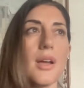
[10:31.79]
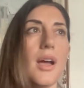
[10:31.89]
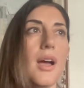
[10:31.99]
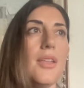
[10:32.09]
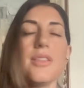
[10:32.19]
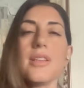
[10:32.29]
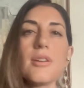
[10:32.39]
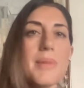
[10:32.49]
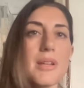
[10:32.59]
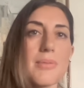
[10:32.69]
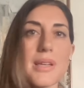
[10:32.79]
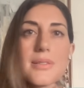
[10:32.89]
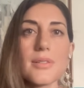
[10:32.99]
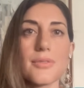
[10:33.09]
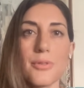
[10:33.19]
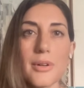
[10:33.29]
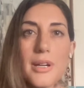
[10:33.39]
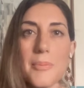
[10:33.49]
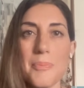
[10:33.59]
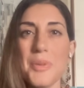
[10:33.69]
I think there are many reasons for
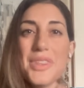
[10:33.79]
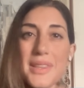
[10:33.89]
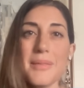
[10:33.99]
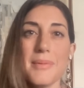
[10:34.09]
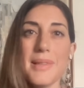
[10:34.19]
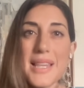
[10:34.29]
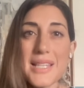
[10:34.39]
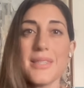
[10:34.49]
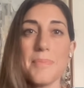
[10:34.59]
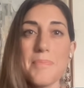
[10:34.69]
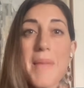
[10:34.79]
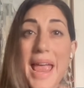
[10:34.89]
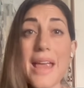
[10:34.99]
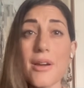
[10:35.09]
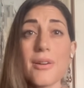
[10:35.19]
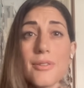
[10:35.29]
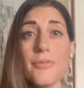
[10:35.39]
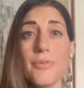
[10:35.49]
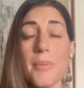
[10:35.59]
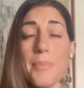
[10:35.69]
it. But that's the mayor
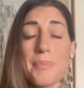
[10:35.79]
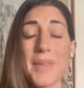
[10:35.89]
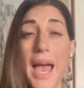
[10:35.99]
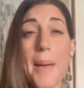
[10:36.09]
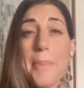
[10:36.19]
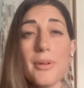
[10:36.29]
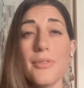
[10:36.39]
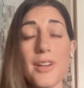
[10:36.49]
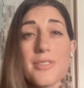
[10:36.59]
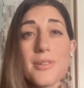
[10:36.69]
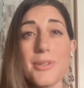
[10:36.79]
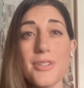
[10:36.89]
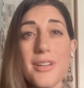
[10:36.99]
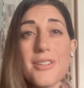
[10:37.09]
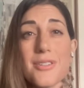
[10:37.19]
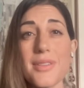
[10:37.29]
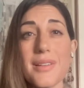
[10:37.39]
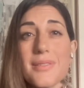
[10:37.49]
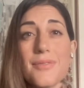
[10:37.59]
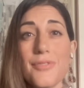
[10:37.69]
of the capital of Azerbaijan in
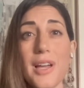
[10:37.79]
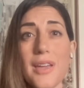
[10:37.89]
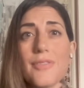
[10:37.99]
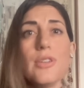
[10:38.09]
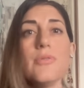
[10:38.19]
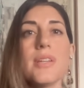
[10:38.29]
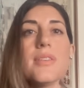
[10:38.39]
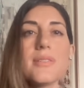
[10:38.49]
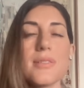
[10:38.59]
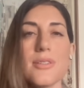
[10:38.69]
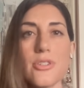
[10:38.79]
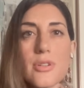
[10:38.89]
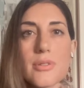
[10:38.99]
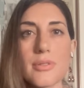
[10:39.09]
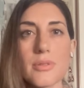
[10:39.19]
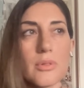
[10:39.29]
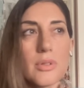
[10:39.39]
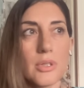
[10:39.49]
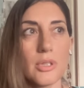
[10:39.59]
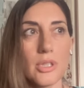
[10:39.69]
2005. You did this to the Jews.
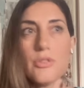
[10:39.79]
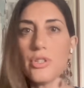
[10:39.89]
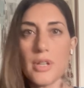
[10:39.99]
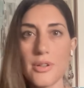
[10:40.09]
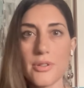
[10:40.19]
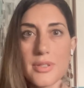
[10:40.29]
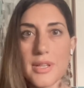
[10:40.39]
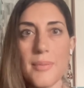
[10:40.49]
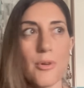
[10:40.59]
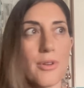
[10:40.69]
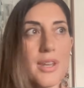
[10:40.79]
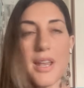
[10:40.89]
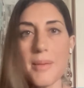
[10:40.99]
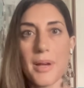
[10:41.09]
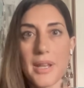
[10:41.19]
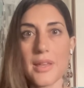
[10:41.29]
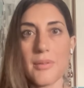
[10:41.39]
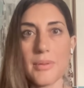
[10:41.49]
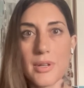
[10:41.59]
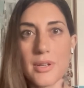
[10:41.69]
You should understand more than anybody that
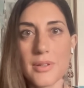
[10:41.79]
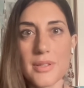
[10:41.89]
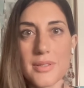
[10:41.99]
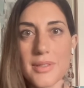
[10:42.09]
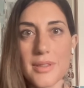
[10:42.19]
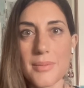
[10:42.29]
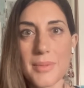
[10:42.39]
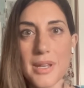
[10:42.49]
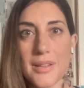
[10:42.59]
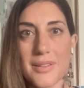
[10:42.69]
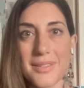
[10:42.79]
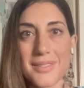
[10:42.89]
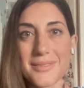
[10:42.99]
we want to do this to the Armenians.